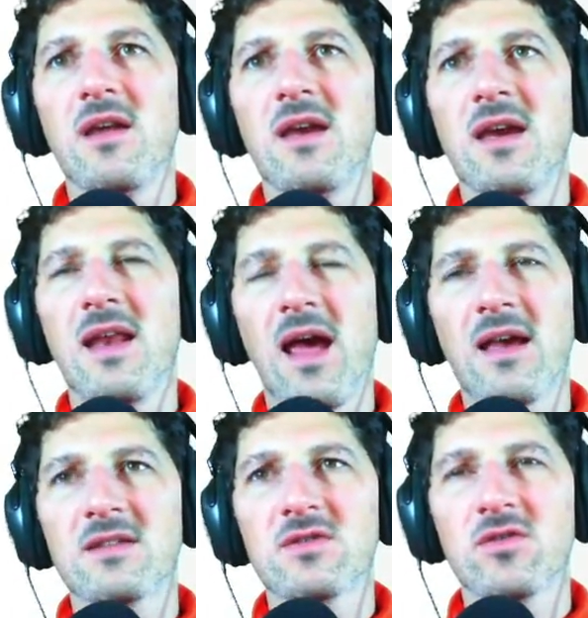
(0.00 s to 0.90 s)
it
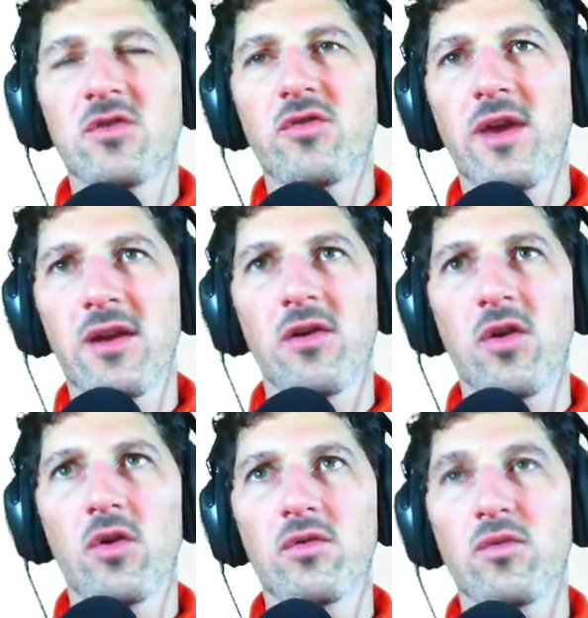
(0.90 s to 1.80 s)
has to create a
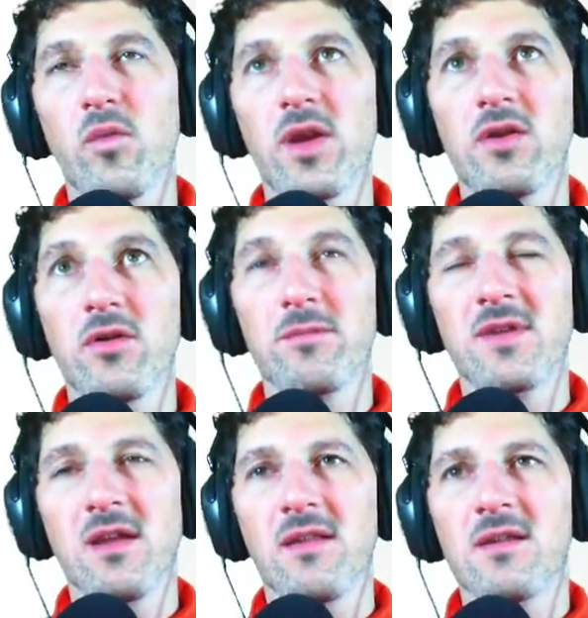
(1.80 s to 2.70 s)
node when you
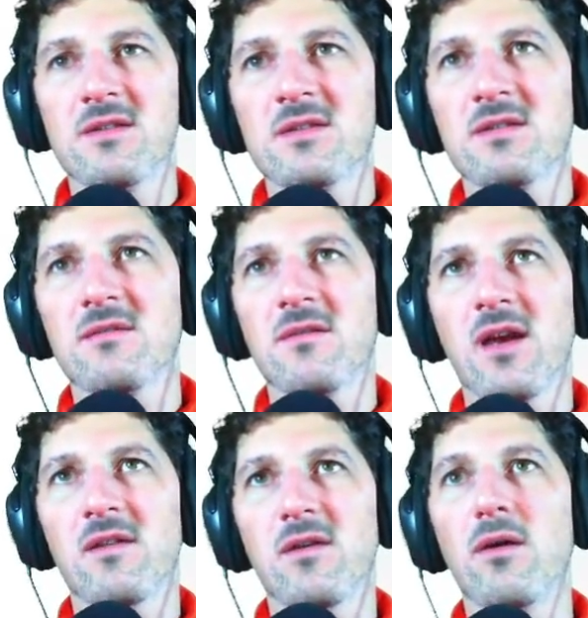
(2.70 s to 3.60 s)
update this.
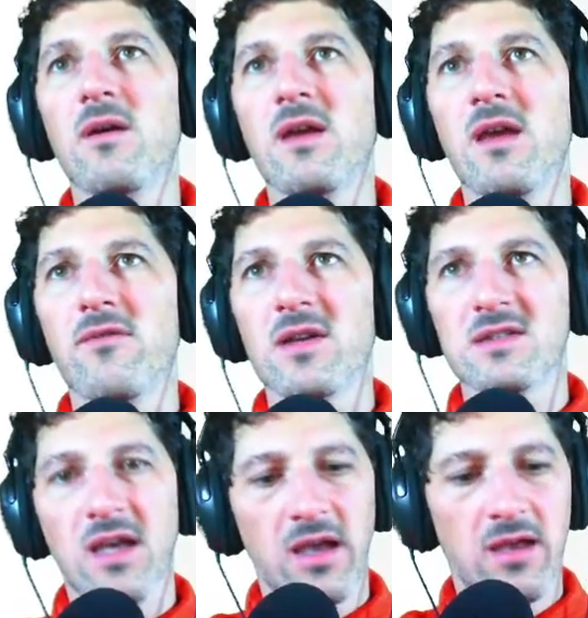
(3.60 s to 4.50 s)
Okay, so if I
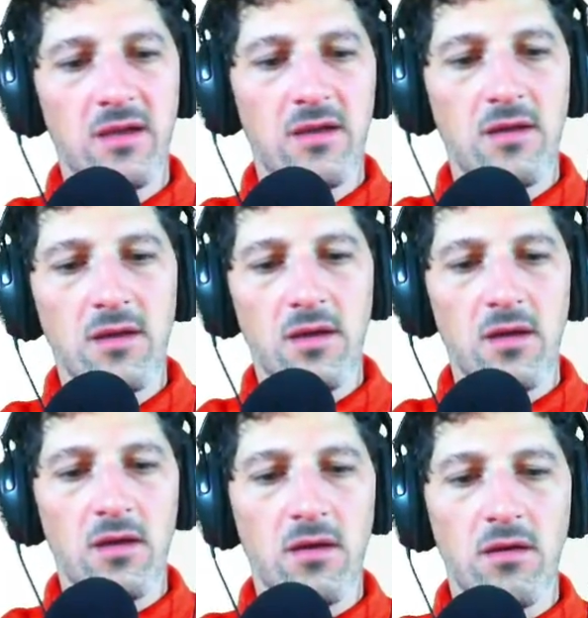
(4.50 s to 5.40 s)
say
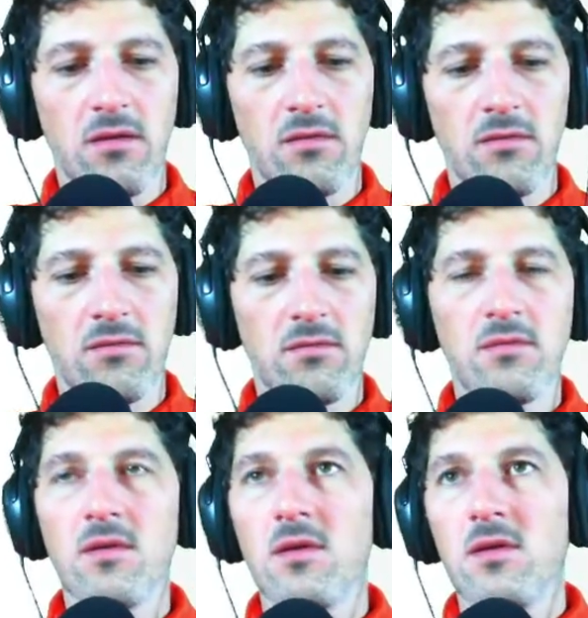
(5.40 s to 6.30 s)

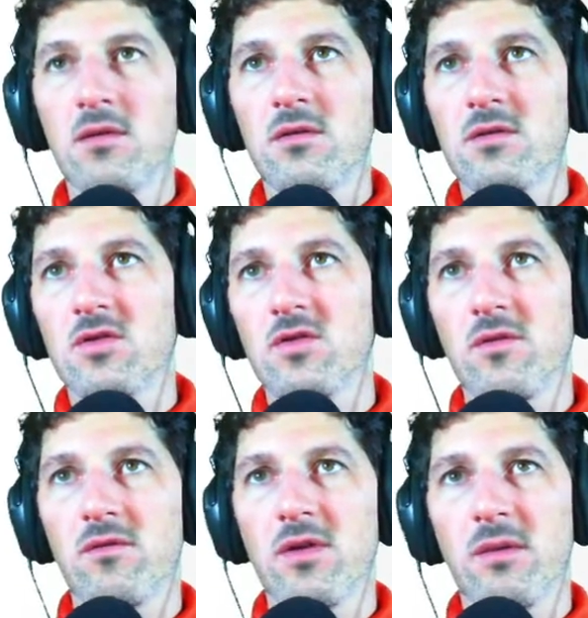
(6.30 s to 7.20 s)

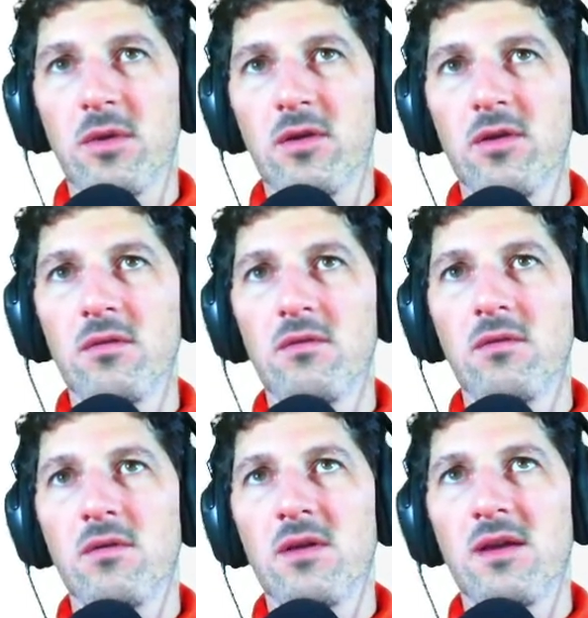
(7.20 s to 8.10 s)
3W,
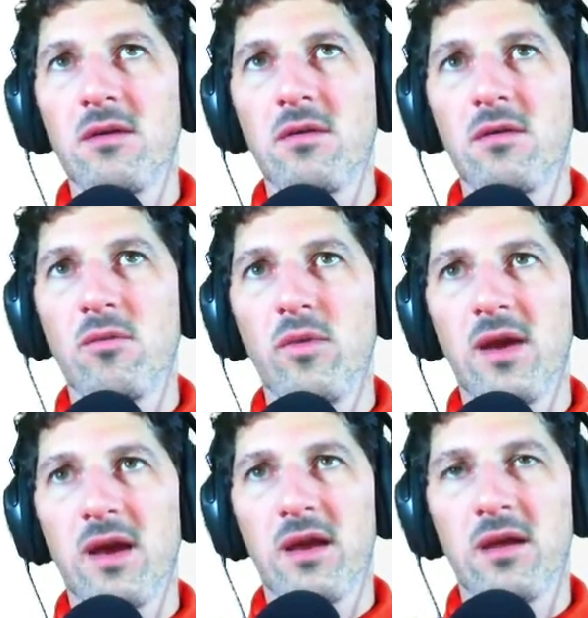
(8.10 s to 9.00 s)
when
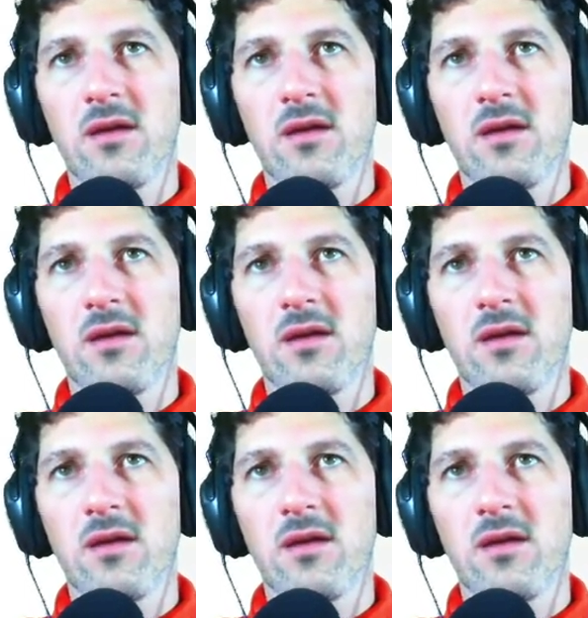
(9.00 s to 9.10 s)
I